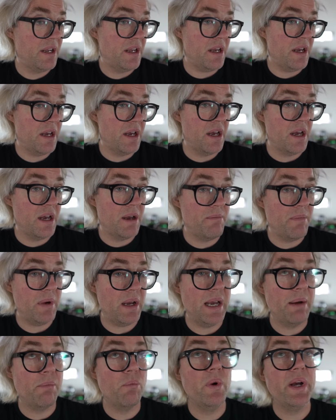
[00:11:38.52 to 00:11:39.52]

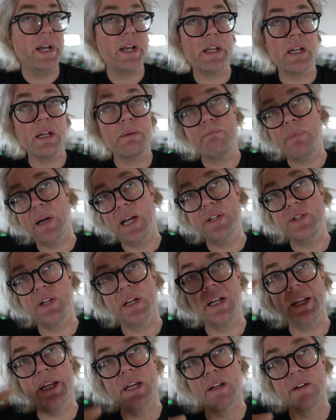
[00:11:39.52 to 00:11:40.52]
and we're going to
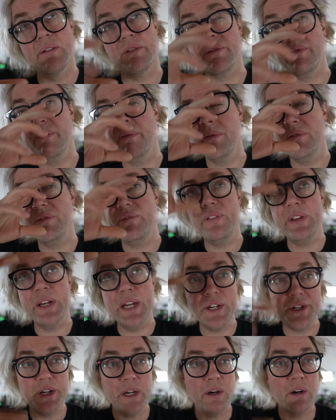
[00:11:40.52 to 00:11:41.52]
basically kind of
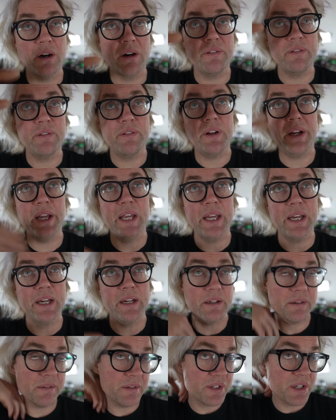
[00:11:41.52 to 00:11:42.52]
finish it off here.
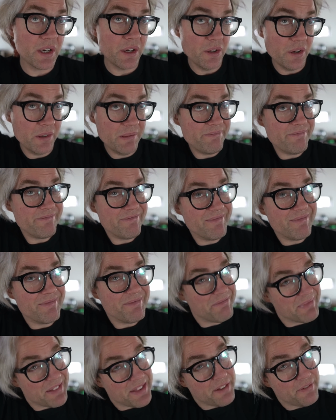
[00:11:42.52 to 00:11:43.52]
So
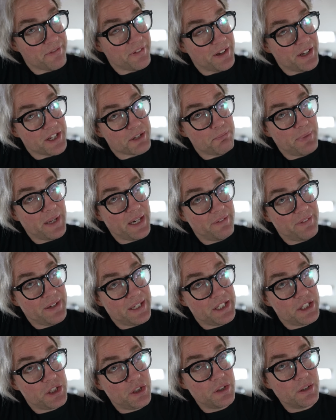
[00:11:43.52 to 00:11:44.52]
the first bit of
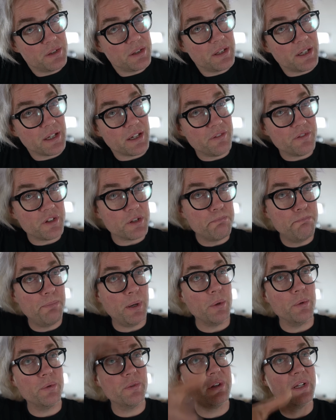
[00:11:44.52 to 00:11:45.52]
it should kind of just
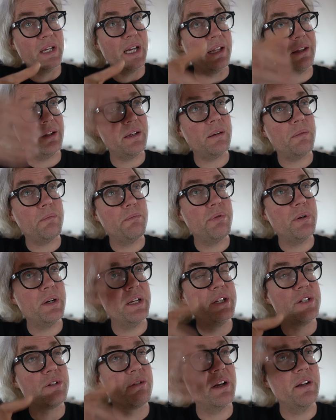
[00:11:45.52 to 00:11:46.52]
bolt together,
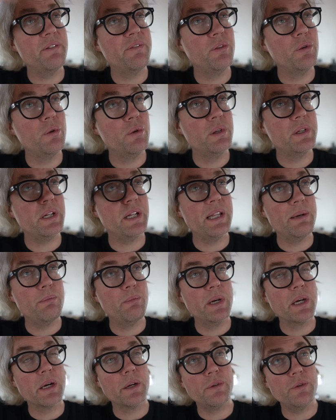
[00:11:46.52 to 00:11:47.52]
pretty straightforward, and then
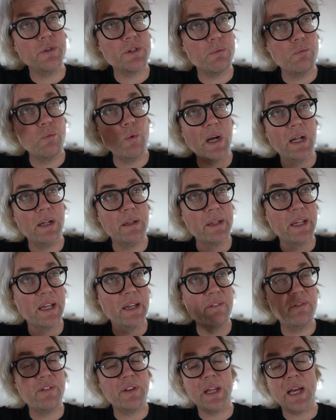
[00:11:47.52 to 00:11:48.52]
we've got to do some
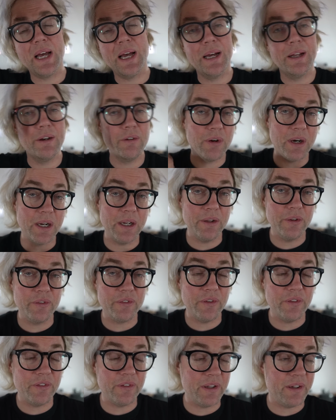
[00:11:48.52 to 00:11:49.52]
welding for the handrails
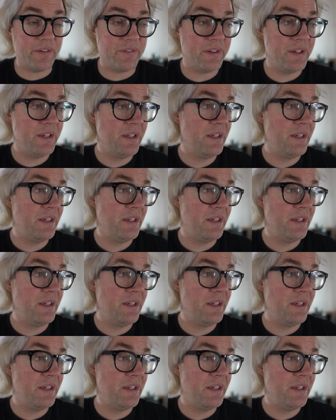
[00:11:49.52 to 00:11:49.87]
and stuff.